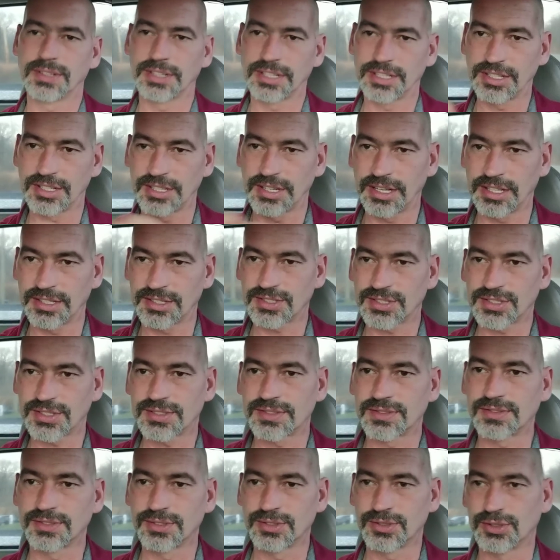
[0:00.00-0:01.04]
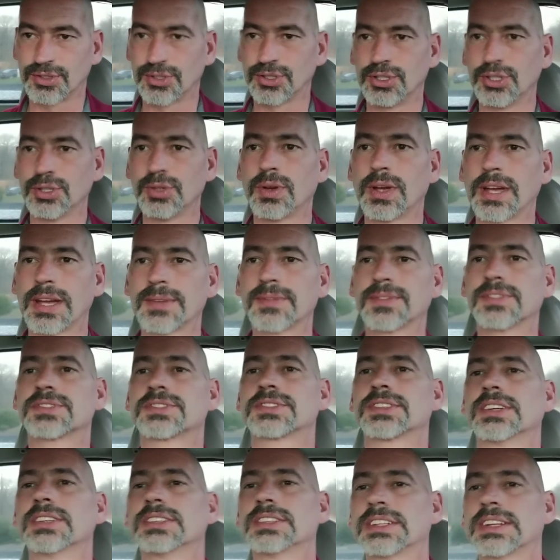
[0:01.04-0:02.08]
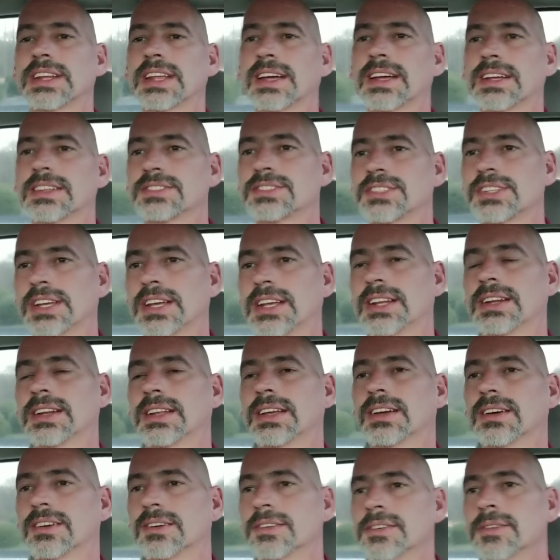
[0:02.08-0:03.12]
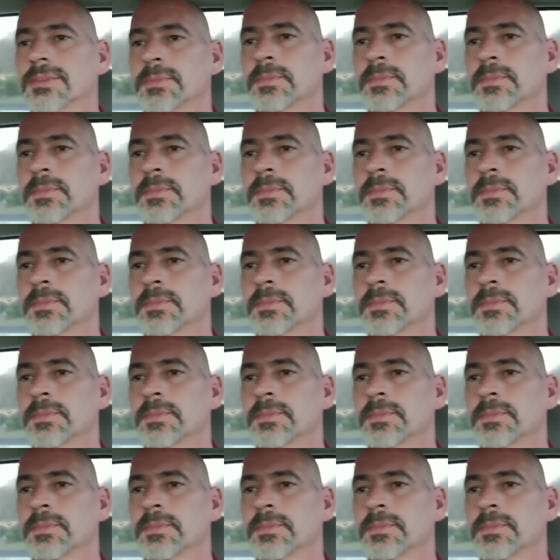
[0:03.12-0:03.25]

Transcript: It, it's you have the Sunday night chat now.